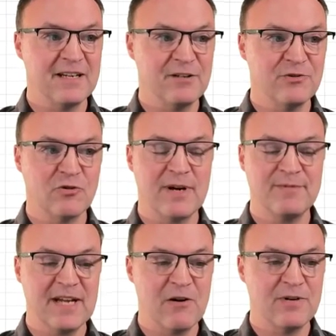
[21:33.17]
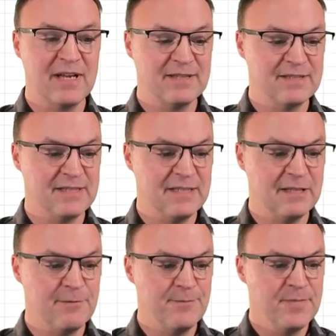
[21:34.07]
I could drop down and see
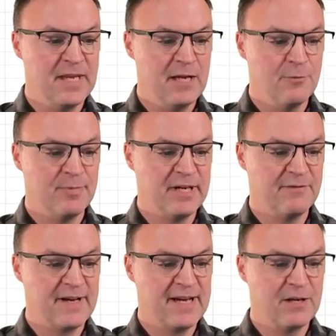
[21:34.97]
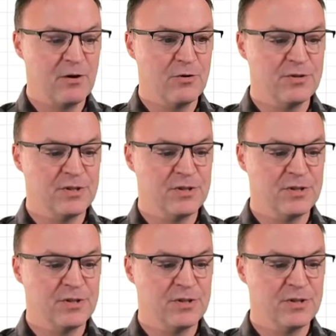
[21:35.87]
them. But if I go